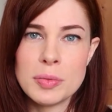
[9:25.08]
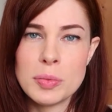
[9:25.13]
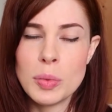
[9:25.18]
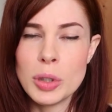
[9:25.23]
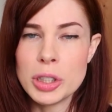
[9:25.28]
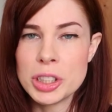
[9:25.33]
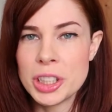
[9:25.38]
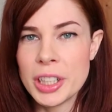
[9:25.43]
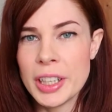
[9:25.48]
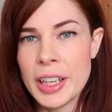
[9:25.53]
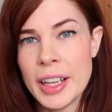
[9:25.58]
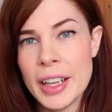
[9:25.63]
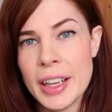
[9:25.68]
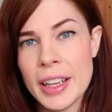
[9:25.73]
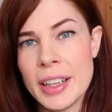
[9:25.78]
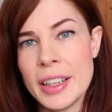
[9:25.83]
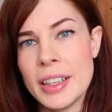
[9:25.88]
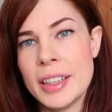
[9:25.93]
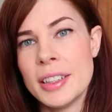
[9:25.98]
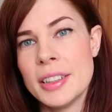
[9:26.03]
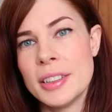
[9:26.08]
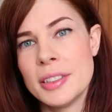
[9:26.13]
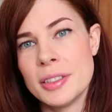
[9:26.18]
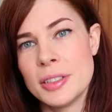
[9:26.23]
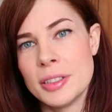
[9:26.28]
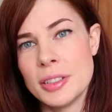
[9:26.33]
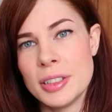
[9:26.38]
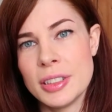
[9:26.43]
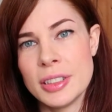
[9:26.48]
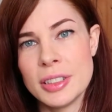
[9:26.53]
wash your hair,
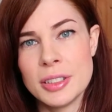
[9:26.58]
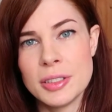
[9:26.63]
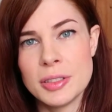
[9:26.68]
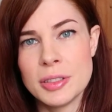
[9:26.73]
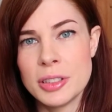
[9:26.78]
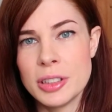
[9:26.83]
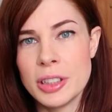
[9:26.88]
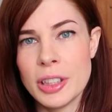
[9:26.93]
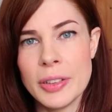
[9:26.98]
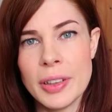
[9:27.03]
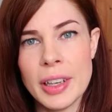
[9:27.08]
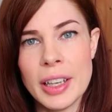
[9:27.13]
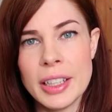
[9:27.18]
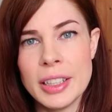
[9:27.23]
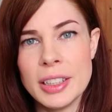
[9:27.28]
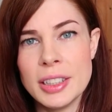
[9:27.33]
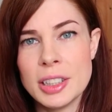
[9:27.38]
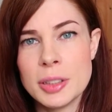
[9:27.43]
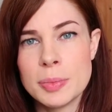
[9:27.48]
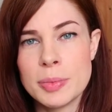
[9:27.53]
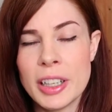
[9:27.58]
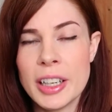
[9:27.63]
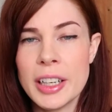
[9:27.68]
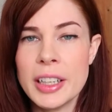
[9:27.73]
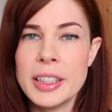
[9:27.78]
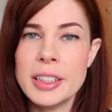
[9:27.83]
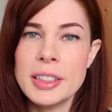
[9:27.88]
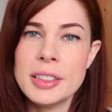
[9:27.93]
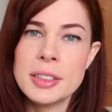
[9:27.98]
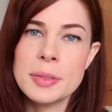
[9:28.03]
you know, any
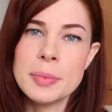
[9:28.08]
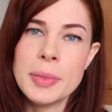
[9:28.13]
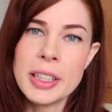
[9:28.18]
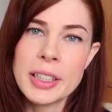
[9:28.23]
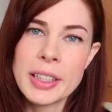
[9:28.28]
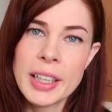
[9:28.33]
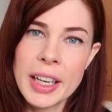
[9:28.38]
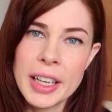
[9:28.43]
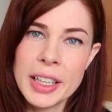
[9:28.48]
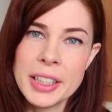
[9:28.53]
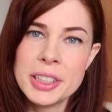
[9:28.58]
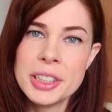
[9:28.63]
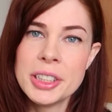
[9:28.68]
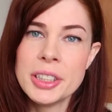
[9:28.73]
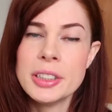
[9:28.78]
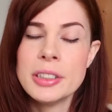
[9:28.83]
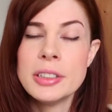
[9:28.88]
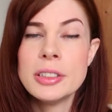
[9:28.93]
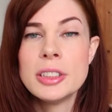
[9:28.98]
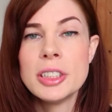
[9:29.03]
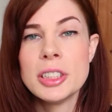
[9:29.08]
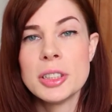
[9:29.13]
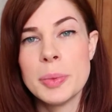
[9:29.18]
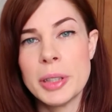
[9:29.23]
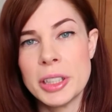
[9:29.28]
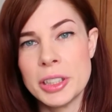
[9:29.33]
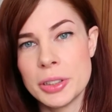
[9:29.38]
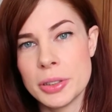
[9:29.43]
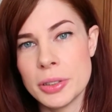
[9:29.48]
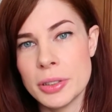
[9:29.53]
sprays, medication, just
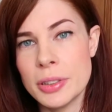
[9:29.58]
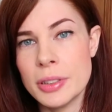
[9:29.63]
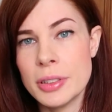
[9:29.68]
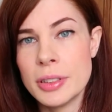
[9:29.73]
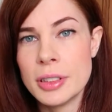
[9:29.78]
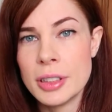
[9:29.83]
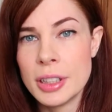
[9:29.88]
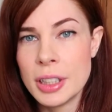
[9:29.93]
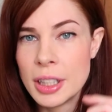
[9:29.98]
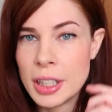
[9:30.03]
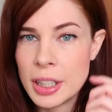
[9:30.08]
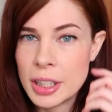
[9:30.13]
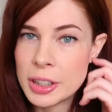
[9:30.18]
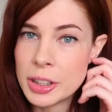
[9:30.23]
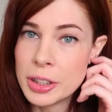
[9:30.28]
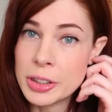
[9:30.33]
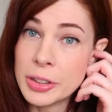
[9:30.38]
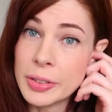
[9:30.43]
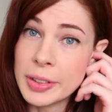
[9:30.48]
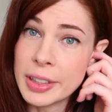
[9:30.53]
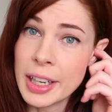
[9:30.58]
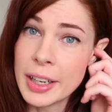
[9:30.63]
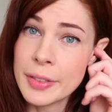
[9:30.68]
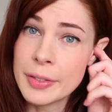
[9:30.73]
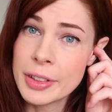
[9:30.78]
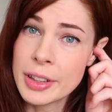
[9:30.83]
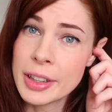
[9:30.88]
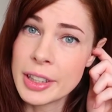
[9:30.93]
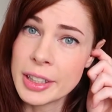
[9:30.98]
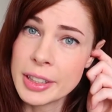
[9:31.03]
make sure you're doing
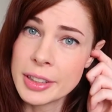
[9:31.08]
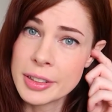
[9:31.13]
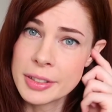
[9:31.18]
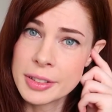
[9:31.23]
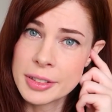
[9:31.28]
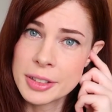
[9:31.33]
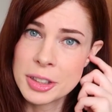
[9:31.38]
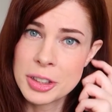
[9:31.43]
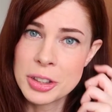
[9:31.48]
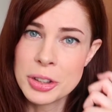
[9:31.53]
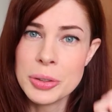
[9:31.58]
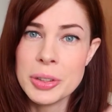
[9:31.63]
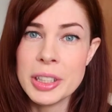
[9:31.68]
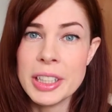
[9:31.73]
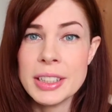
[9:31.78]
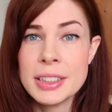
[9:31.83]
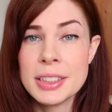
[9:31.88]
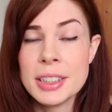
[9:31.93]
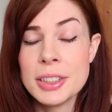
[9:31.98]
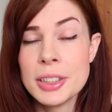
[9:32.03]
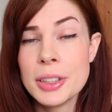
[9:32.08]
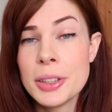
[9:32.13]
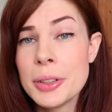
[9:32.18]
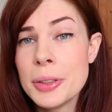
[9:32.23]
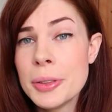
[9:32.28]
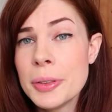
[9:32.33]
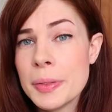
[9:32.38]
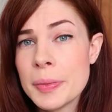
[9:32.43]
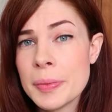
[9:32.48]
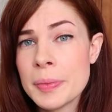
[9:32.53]
everything you need to
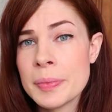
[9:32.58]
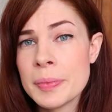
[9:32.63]
do.